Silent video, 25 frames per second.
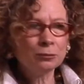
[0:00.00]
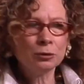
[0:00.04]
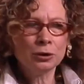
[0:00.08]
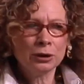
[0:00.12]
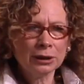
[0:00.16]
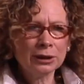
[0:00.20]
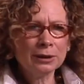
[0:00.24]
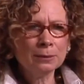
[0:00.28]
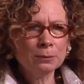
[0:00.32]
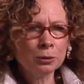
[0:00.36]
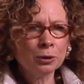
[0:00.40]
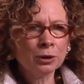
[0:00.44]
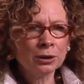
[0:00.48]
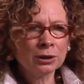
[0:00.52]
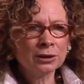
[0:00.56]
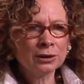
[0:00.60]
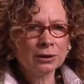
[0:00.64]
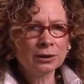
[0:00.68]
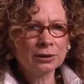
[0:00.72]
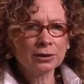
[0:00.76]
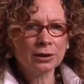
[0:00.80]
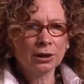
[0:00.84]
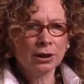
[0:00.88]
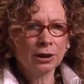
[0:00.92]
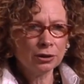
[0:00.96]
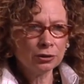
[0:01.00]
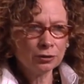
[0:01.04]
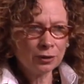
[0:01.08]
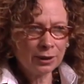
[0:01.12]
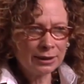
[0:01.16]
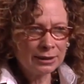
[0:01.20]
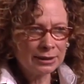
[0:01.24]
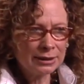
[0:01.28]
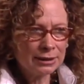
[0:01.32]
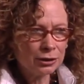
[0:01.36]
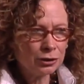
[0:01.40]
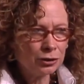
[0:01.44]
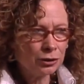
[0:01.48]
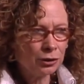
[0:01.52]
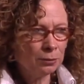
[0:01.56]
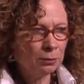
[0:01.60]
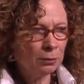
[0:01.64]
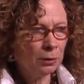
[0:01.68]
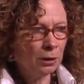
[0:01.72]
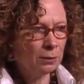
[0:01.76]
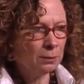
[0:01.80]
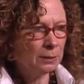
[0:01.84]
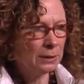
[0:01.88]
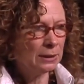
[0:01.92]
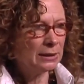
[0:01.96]
really important transition
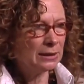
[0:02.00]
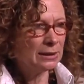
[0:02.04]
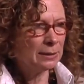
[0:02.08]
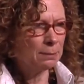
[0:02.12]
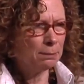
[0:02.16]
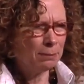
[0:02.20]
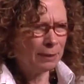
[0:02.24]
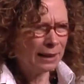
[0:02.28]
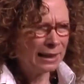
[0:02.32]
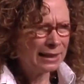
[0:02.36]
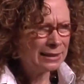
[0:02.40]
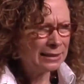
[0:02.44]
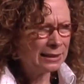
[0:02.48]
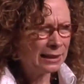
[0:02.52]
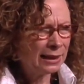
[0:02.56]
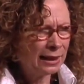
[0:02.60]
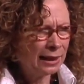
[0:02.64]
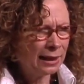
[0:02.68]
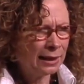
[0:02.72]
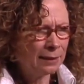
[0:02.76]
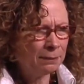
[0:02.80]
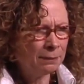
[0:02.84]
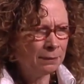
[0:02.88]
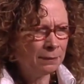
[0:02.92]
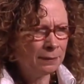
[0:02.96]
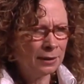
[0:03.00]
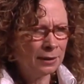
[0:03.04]
moments, bedtime.